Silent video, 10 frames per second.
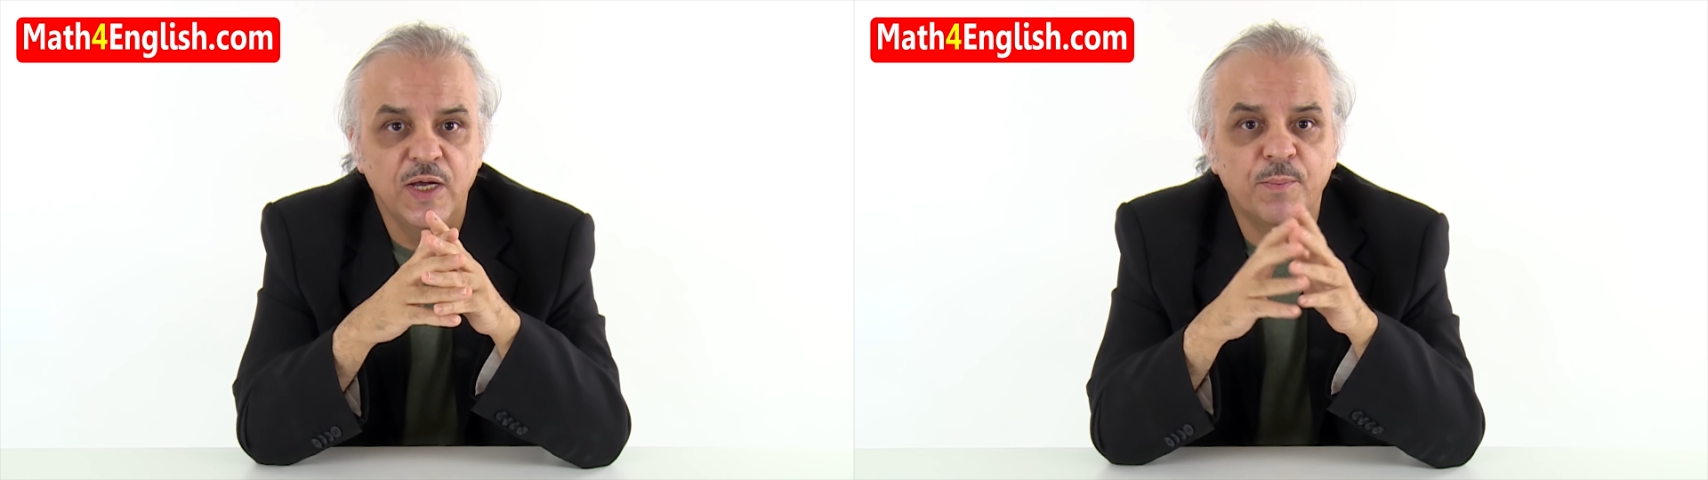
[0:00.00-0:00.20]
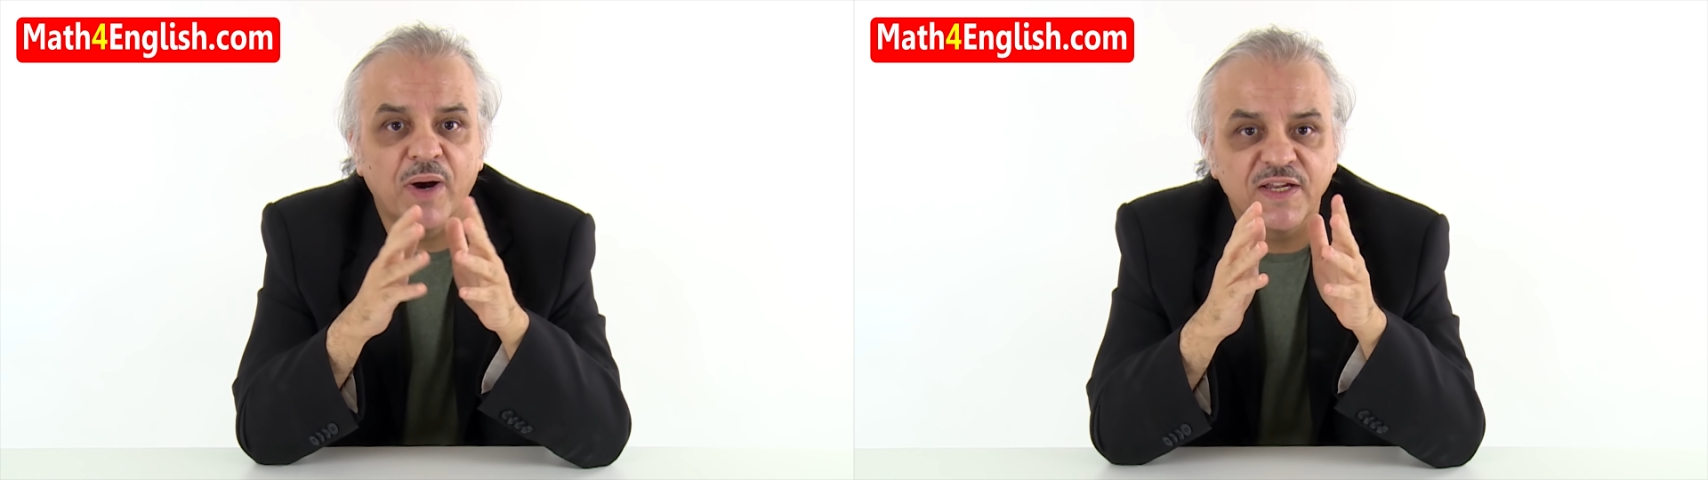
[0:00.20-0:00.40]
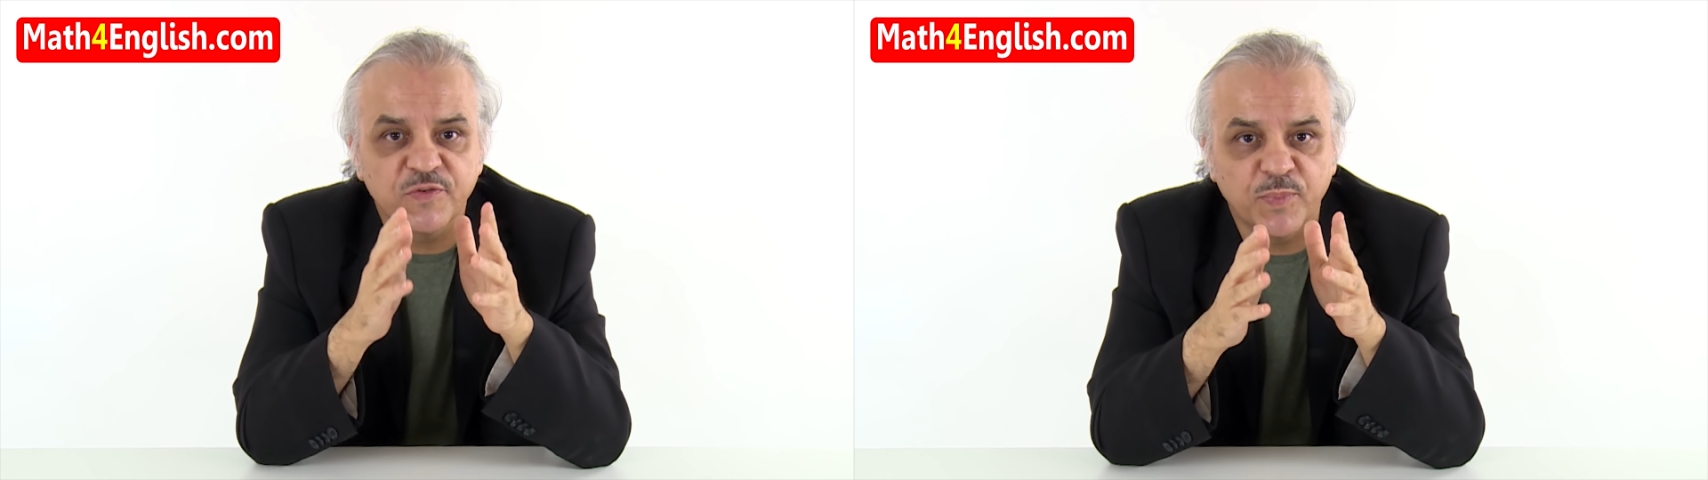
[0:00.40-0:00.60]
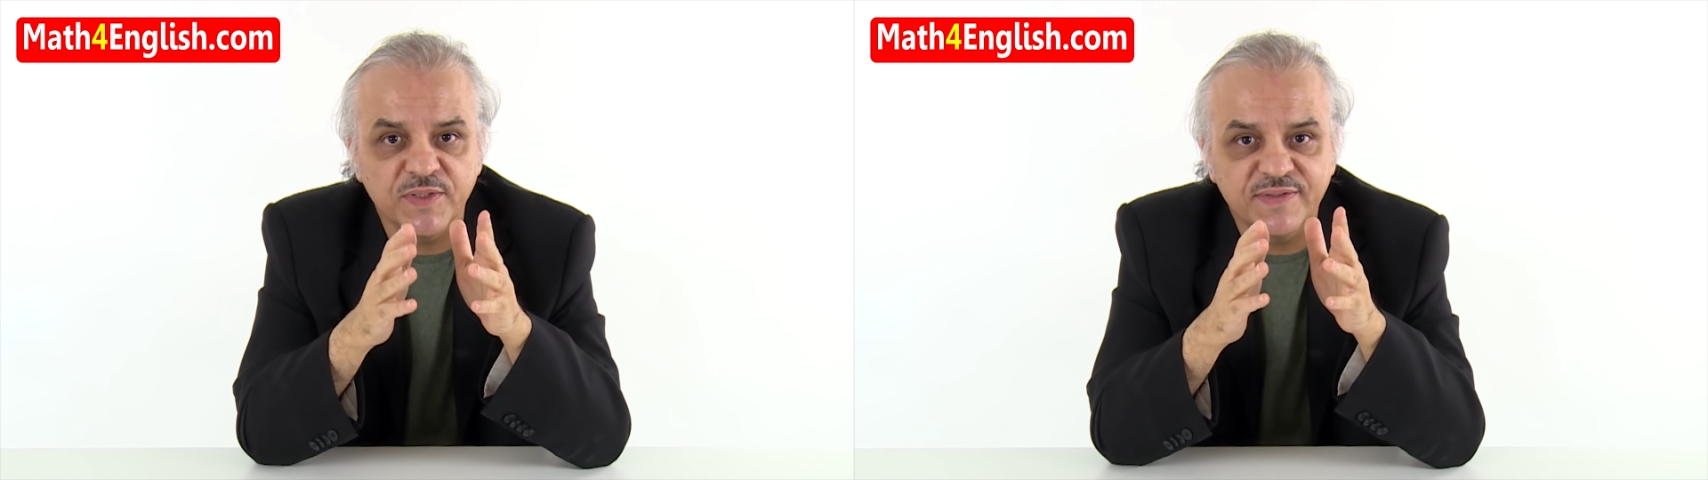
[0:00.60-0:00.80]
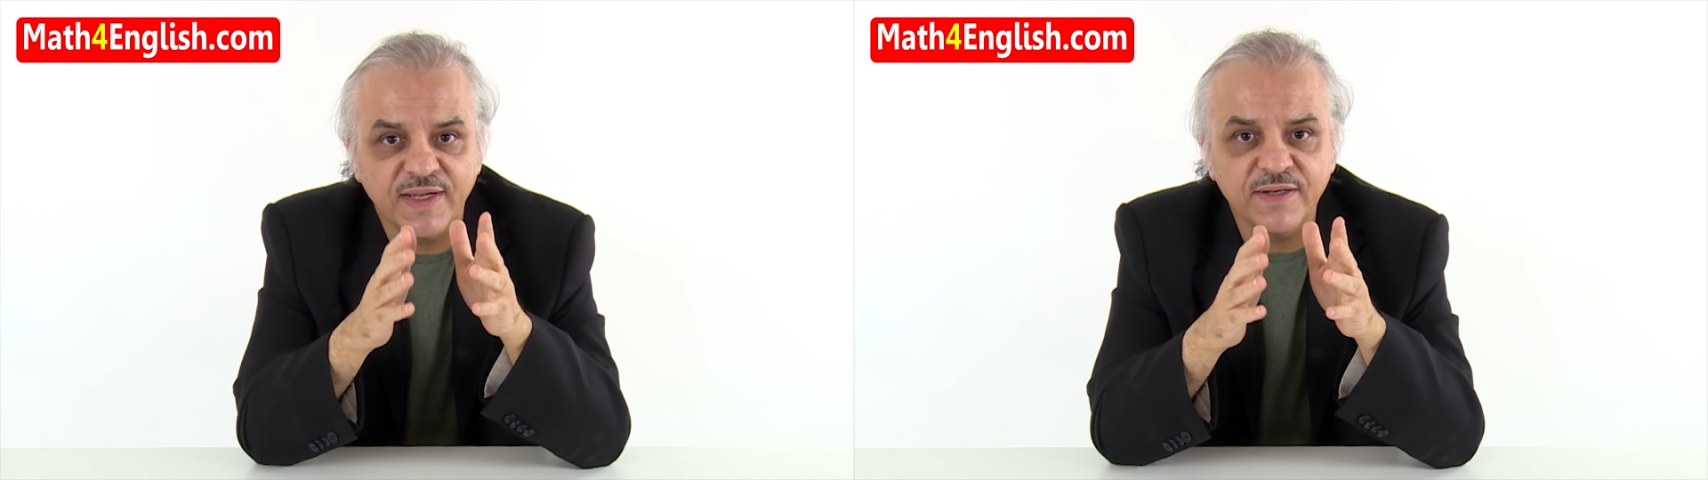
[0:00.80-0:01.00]
By
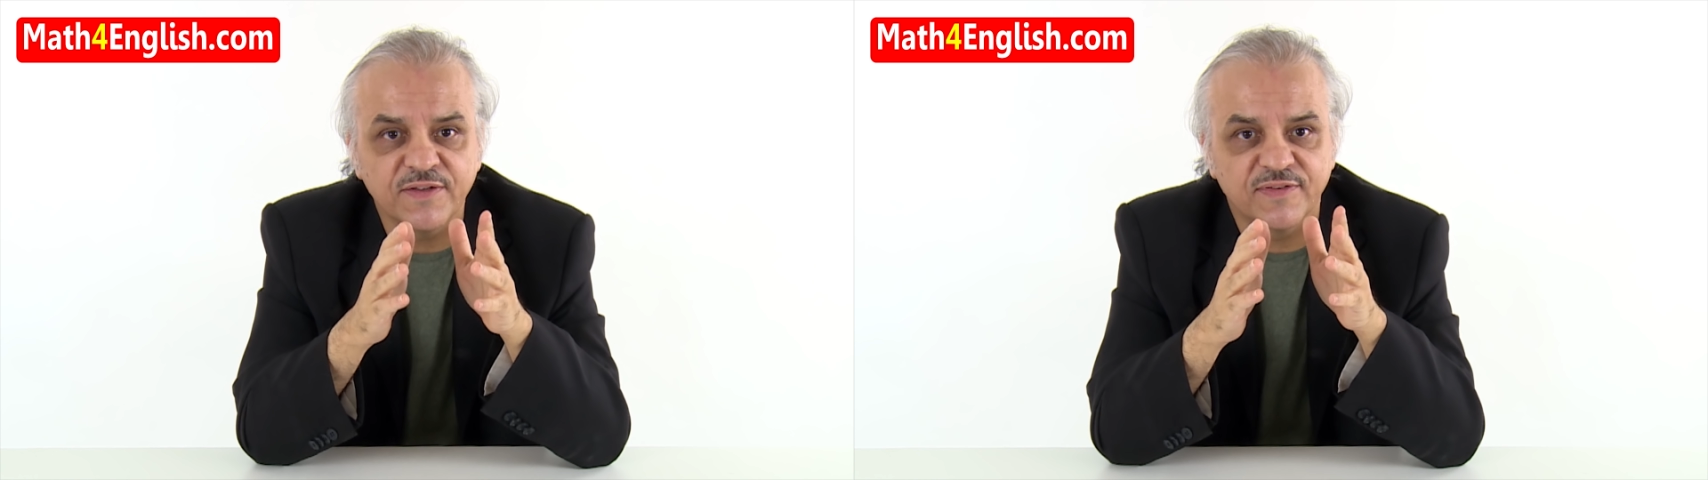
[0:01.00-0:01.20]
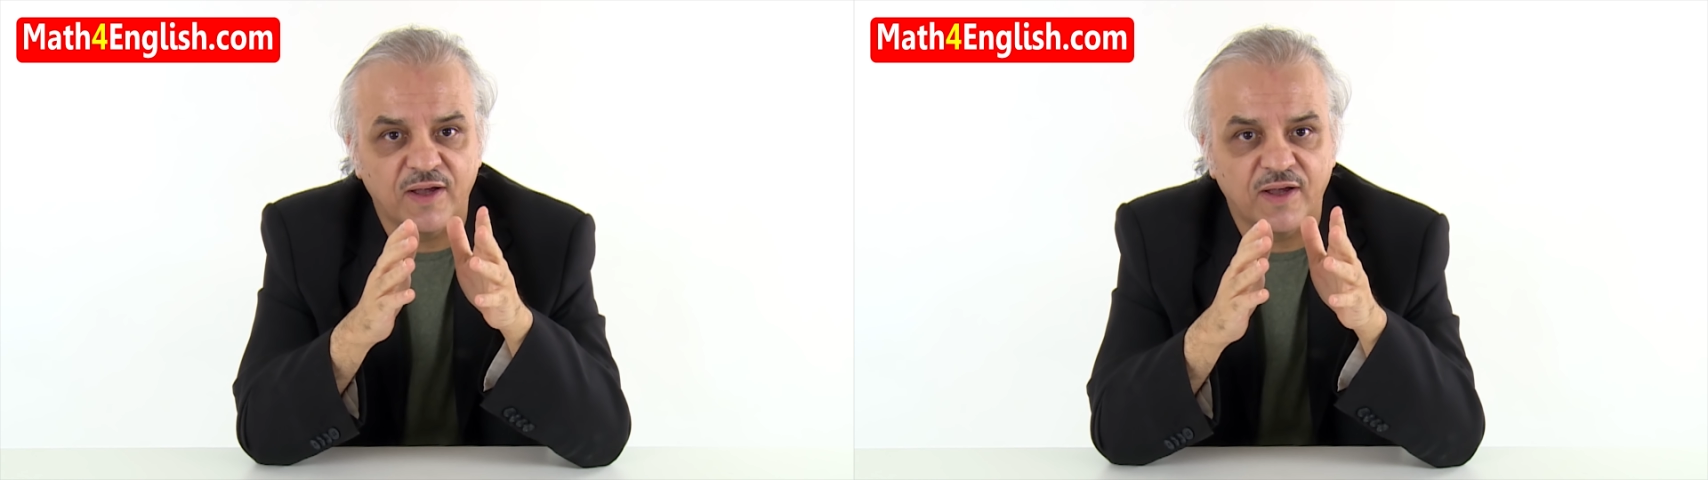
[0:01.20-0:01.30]
spontaneous,